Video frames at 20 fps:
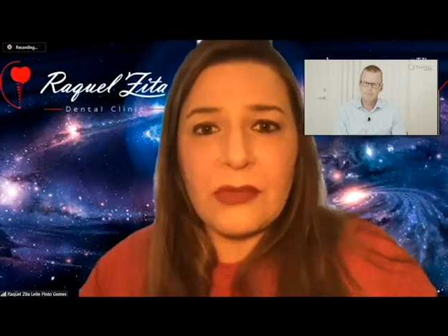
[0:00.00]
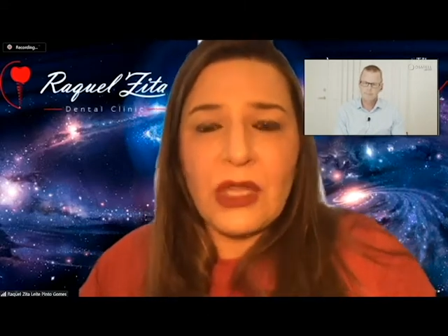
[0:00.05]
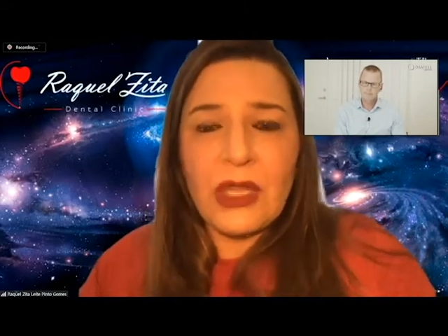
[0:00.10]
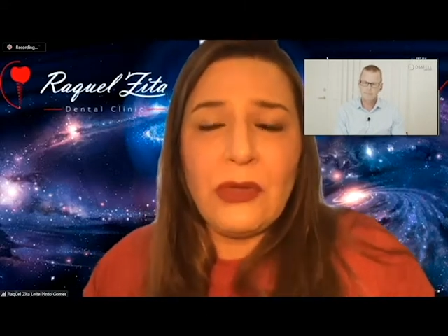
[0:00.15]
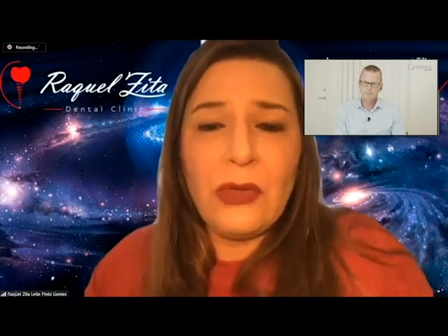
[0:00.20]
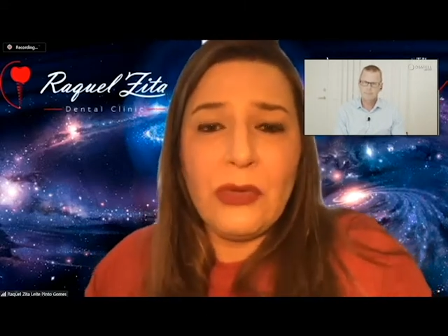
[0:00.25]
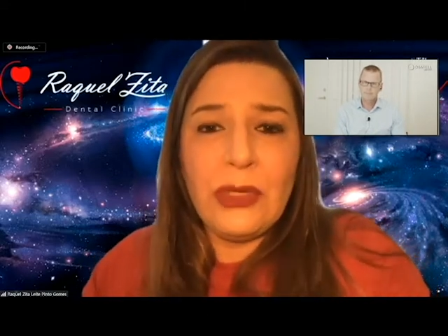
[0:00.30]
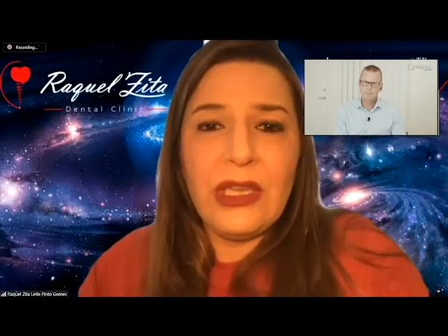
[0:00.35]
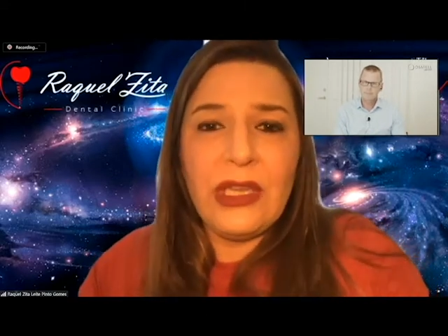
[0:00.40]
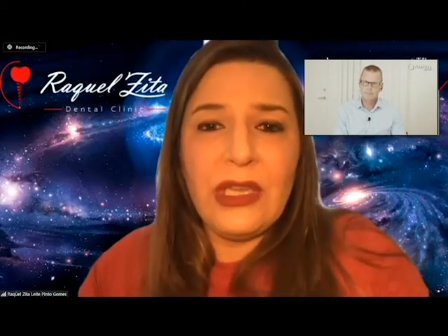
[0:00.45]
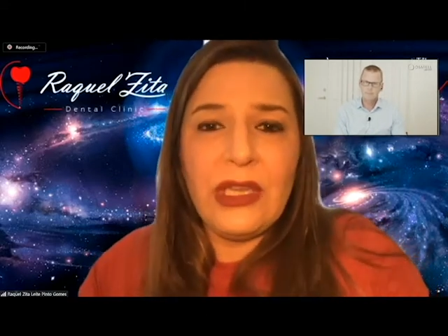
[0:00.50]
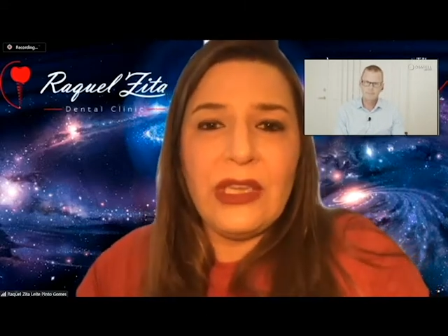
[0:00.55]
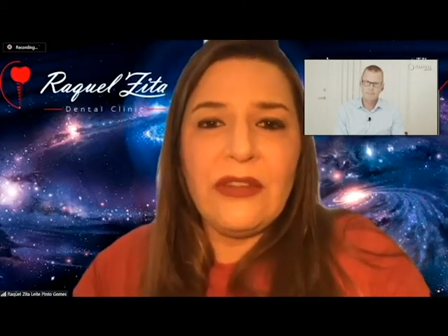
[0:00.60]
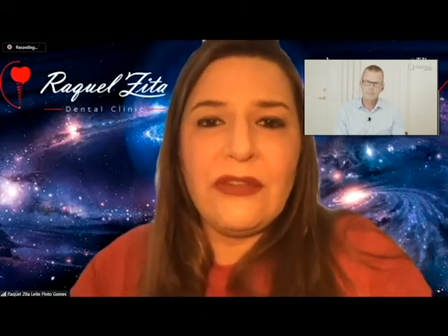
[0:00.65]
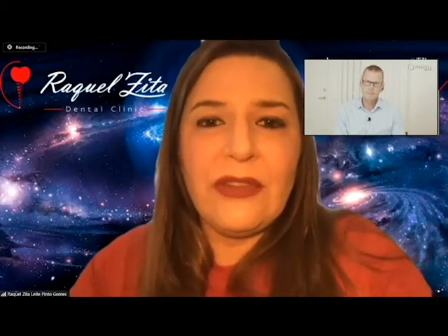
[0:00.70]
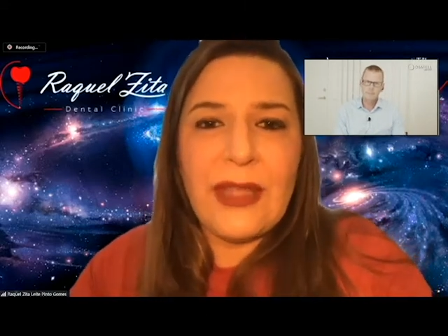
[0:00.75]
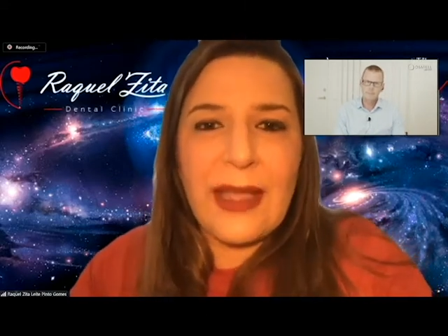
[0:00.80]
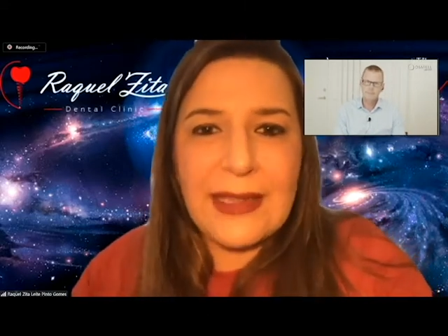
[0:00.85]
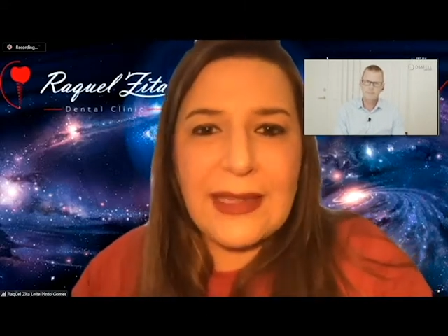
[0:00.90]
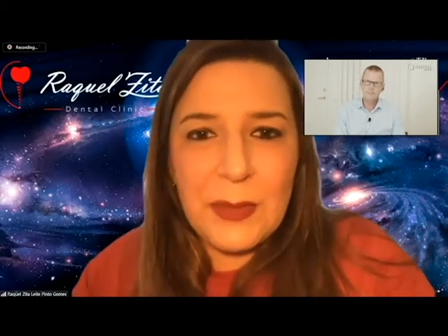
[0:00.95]
to give
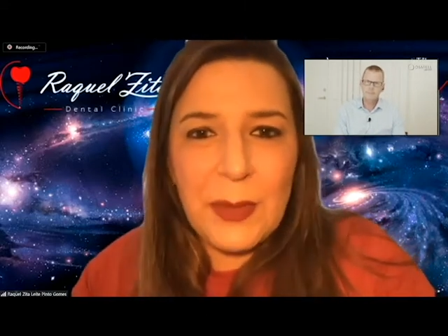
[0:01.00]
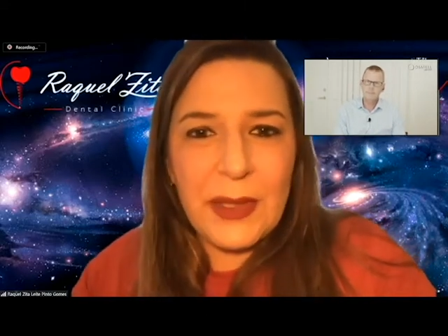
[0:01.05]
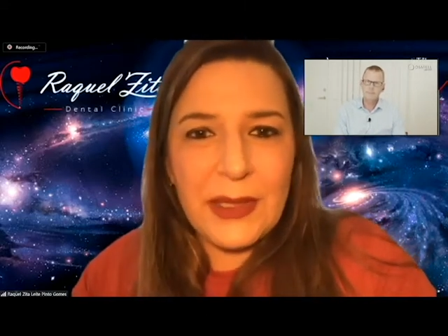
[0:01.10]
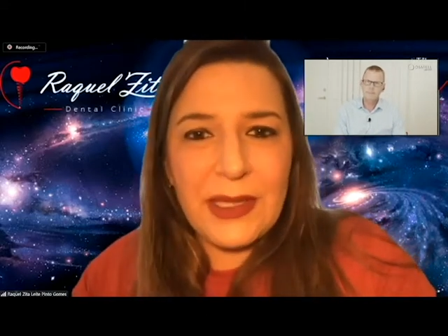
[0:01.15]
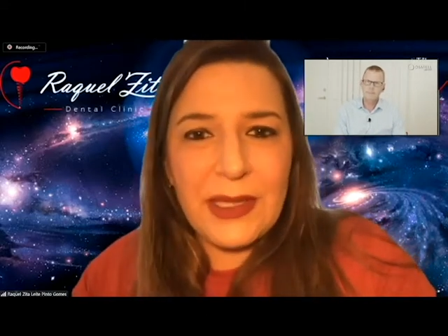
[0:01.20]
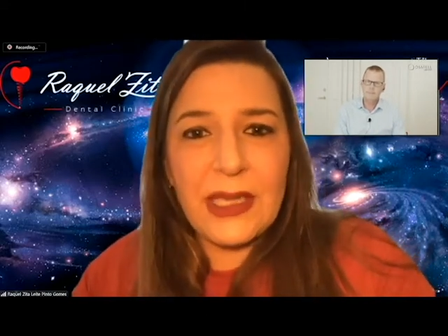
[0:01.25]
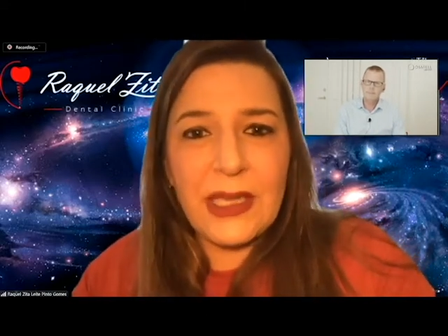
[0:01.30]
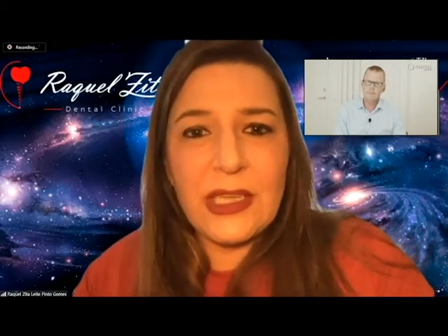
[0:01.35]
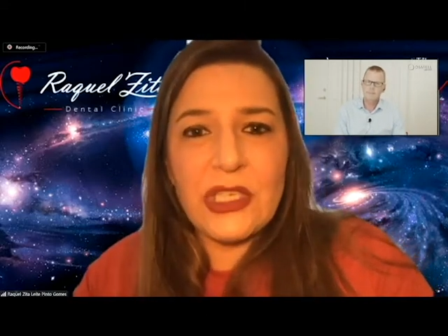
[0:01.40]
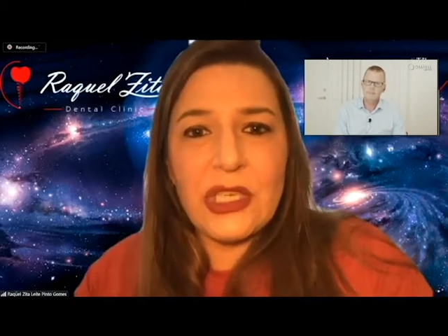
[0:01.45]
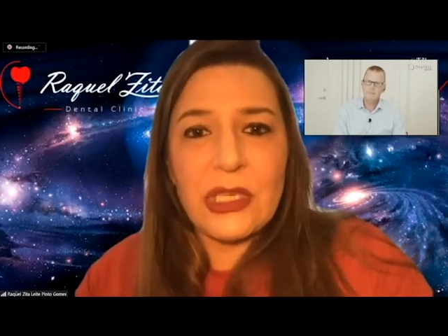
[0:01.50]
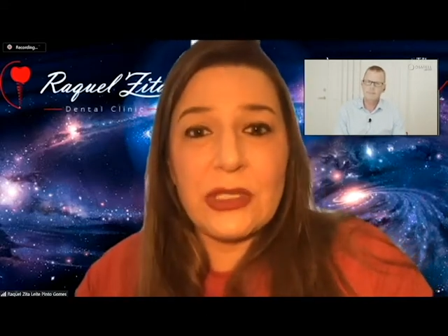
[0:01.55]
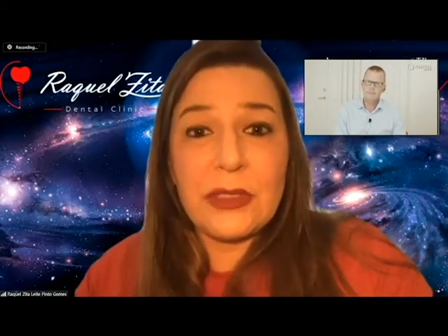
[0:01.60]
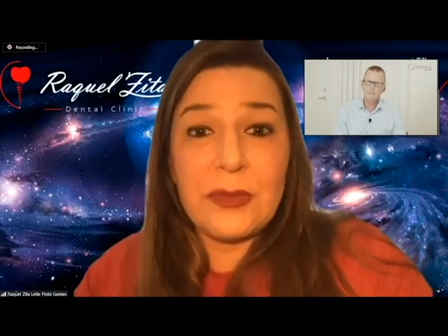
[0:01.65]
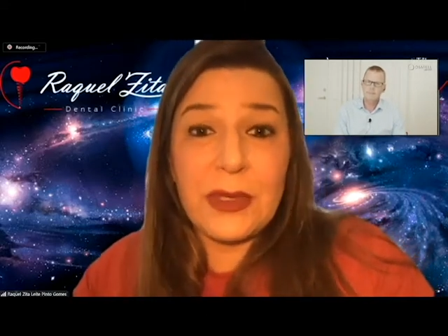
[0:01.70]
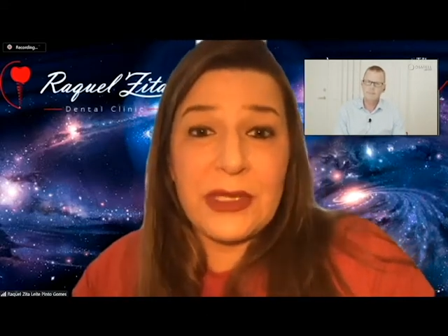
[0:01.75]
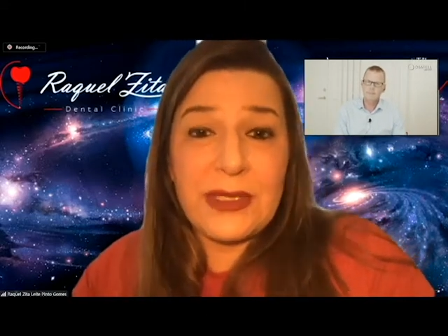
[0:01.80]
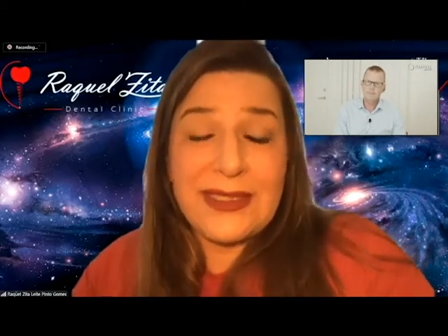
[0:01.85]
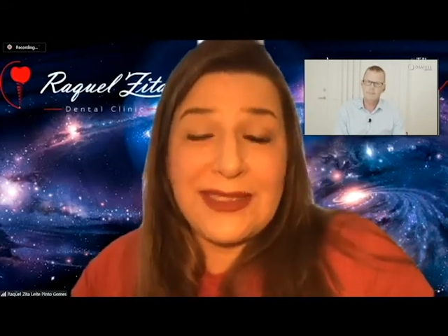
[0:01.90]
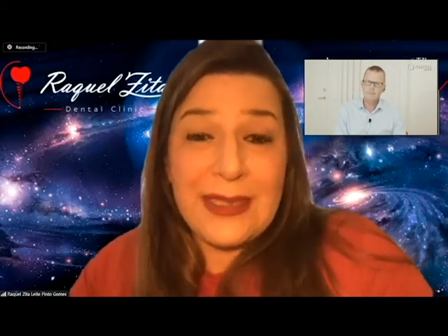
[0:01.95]
the expectations,
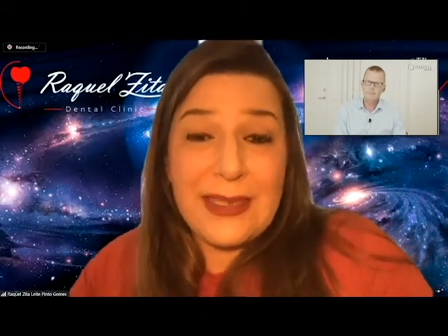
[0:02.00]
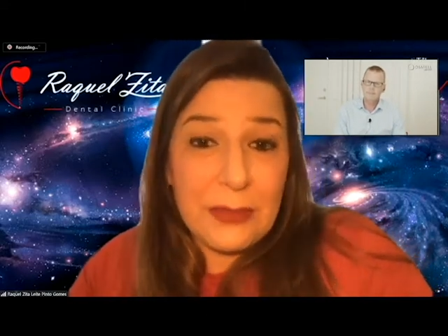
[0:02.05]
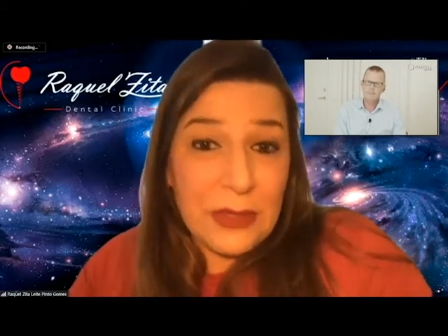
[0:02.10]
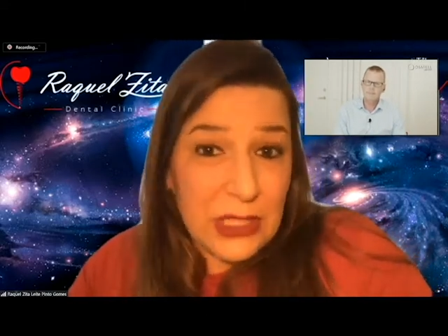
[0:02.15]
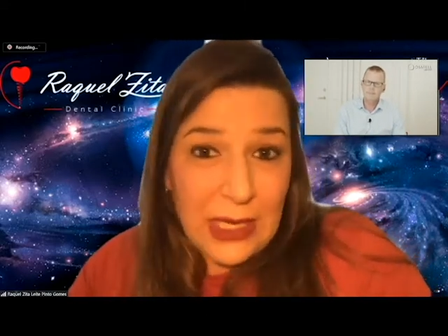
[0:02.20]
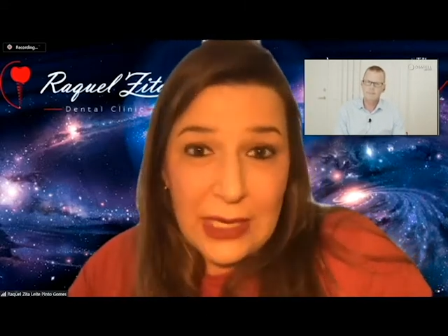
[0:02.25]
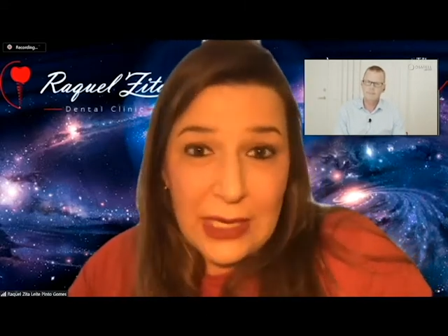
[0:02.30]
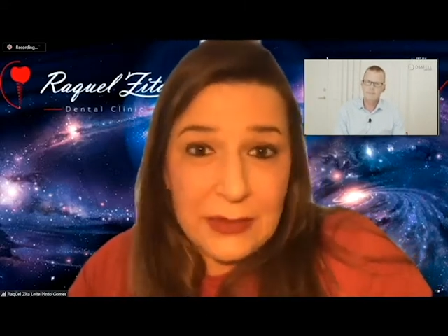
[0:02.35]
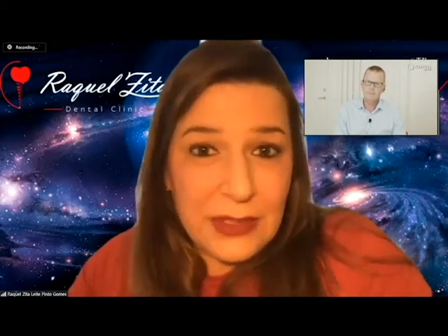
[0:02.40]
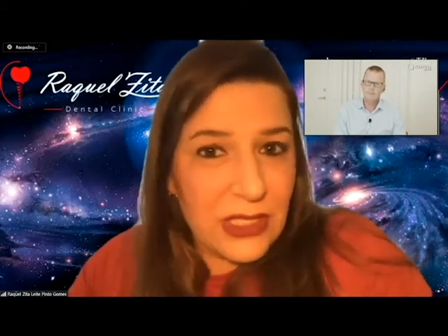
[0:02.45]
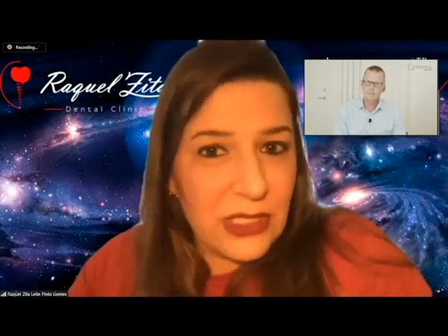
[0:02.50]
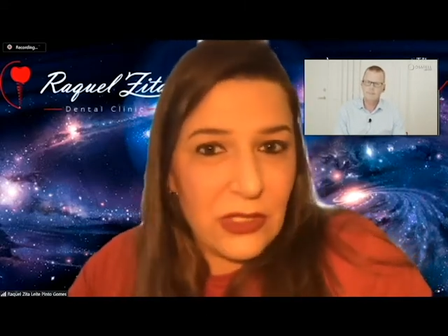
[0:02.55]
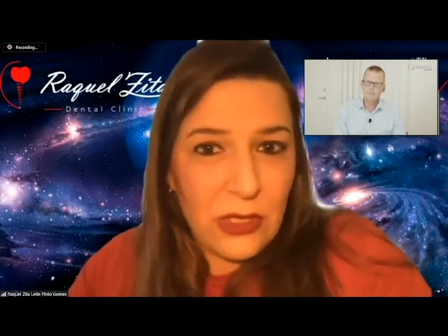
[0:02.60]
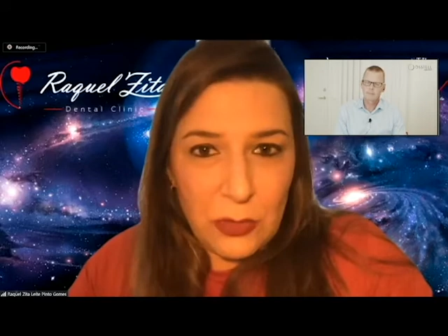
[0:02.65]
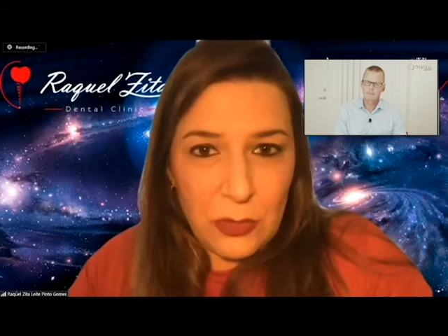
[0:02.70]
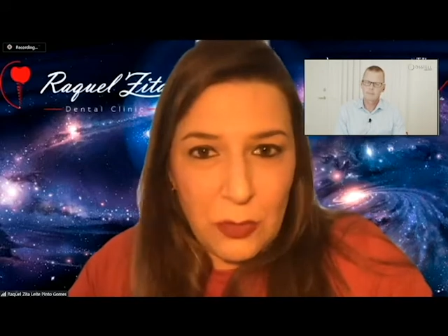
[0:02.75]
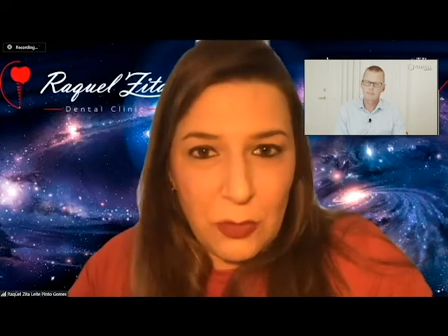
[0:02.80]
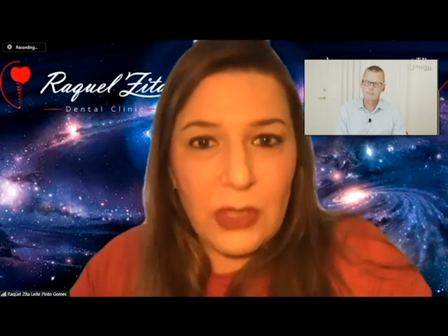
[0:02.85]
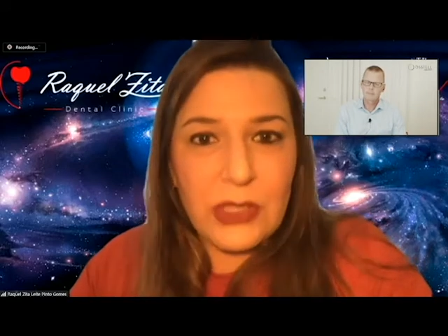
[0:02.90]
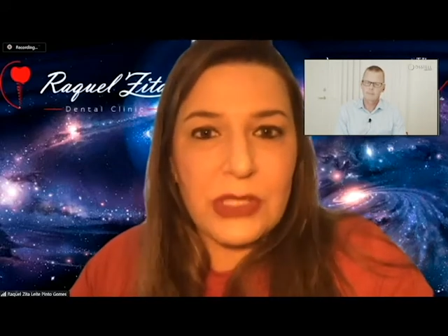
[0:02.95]
but sometimes it's not
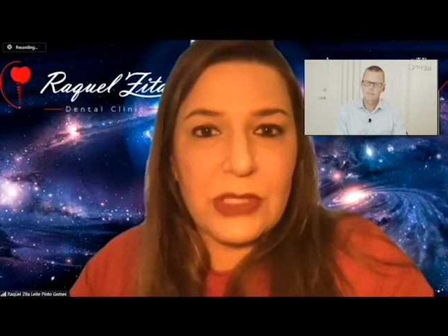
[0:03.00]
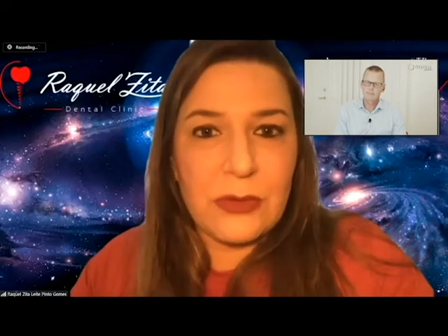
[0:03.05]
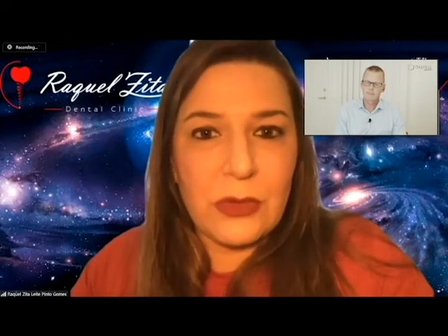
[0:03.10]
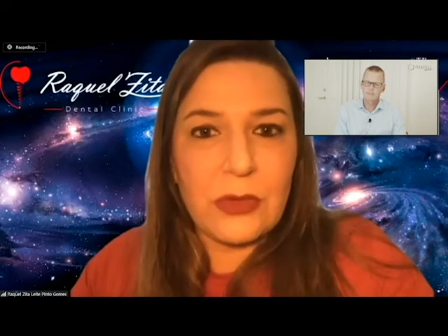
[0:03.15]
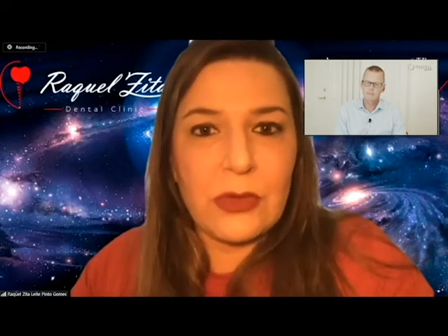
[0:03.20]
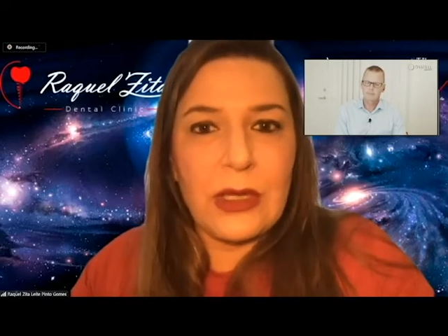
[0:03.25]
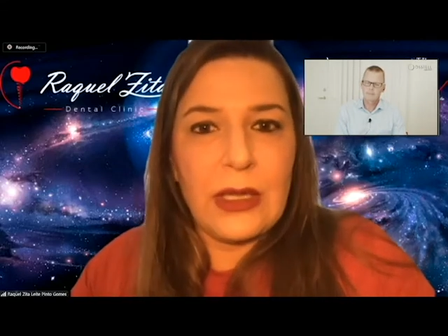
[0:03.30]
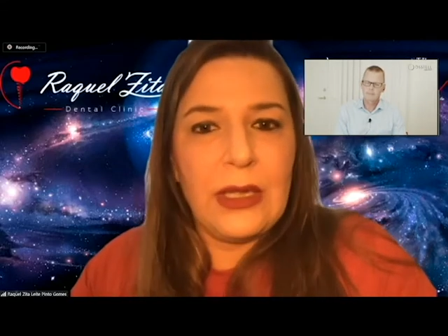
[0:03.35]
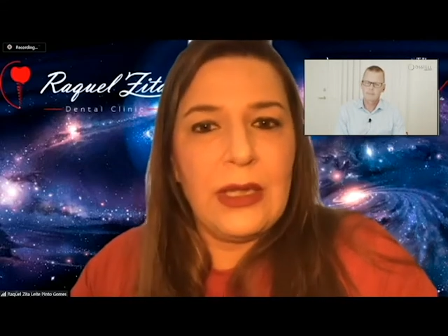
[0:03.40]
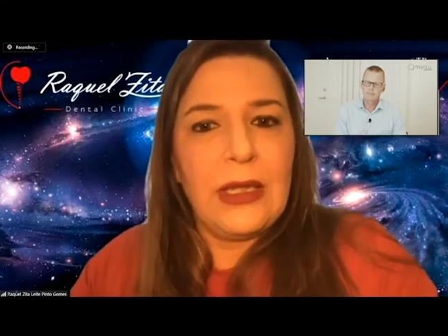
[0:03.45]
possible.